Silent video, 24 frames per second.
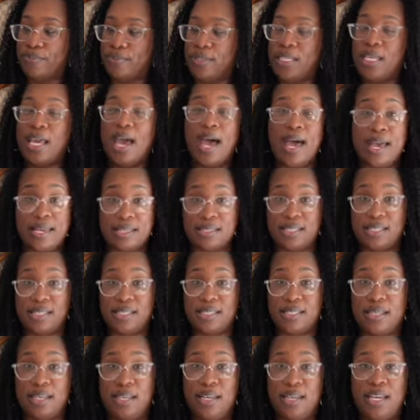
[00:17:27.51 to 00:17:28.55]

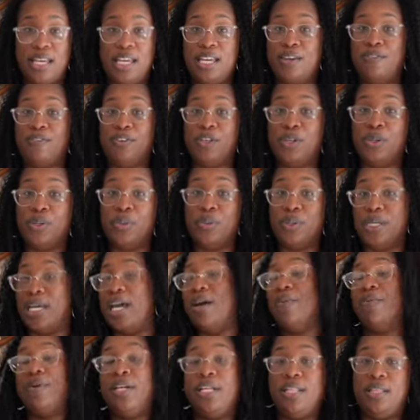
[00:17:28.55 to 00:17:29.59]
yes, if you
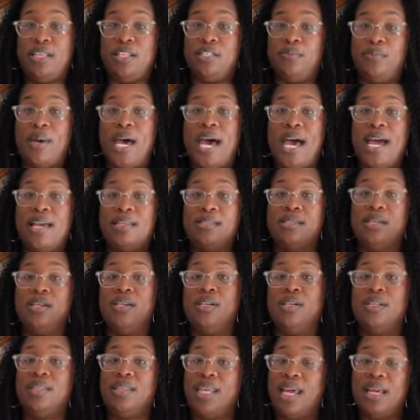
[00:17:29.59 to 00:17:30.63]
get one of these bags,
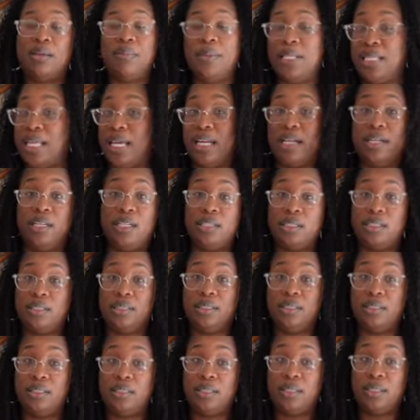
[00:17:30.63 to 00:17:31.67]
thank me later.
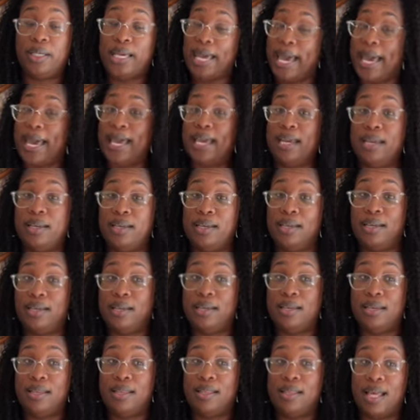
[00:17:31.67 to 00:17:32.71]
Okay.
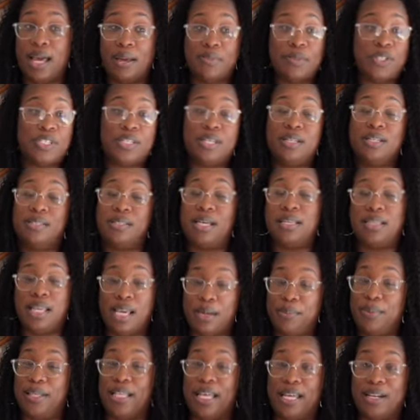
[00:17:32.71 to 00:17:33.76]
I'm just going to say
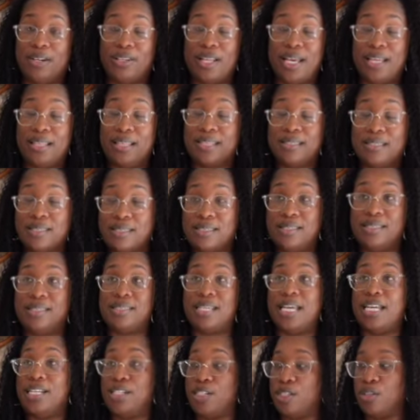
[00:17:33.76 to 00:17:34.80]
thank me later. Like,
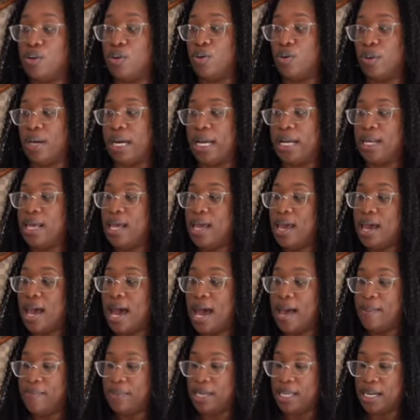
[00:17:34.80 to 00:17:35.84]
it's so great.
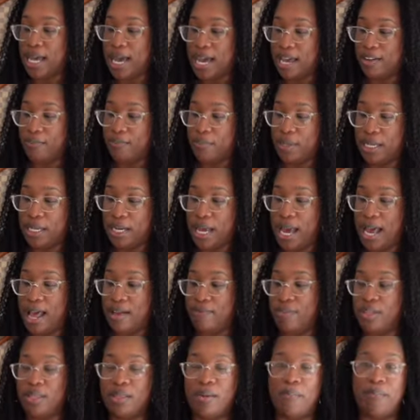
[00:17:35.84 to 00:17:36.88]
I mean, I have been
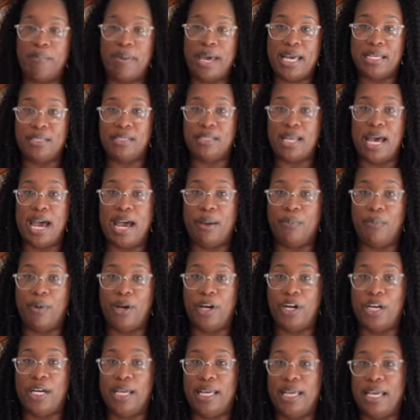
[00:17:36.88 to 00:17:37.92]
having the best time
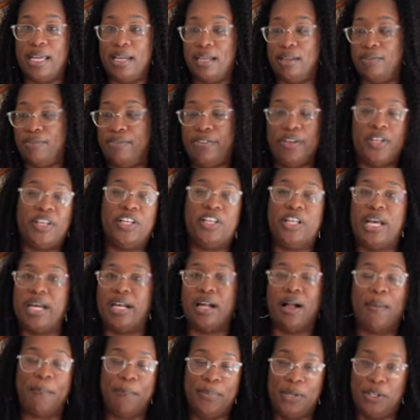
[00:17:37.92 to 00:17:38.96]
wearing it and feeling
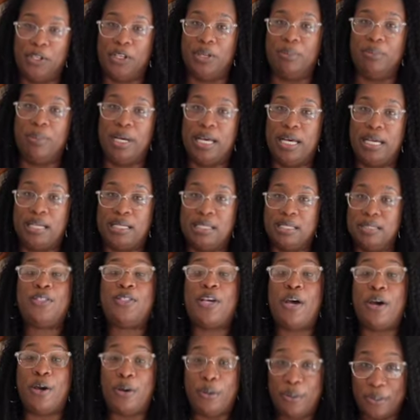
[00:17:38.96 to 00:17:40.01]
like a million bucks.
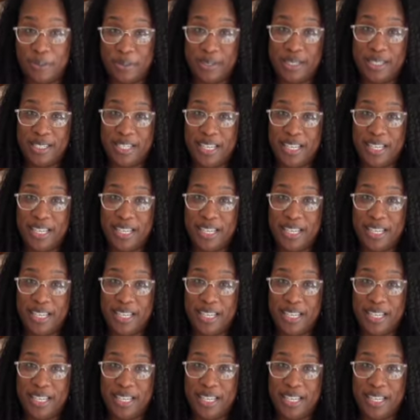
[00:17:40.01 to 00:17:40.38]
So